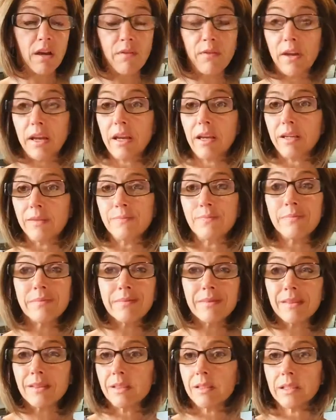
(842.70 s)
a,
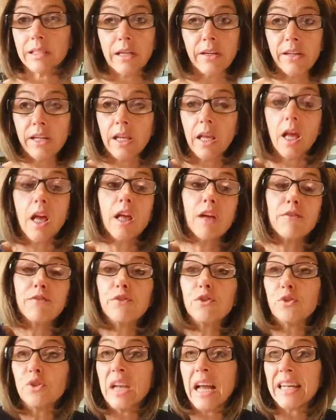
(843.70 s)

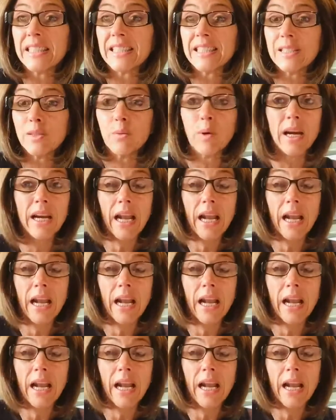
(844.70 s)
food Nazi, right?